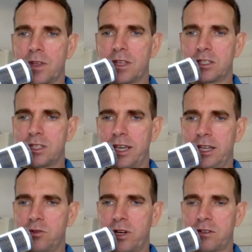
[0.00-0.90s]
it's an
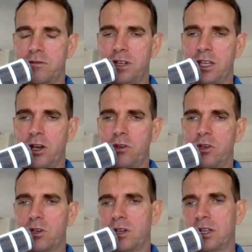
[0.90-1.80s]
interactive video.
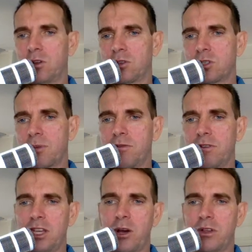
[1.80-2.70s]
It'll stop the
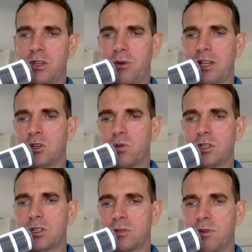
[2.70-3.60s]
video and you answer
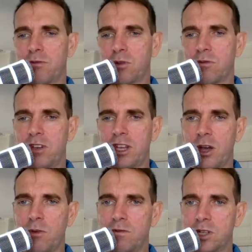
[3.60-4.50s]
questions before the video
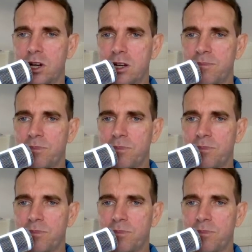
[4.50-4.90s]
moves on.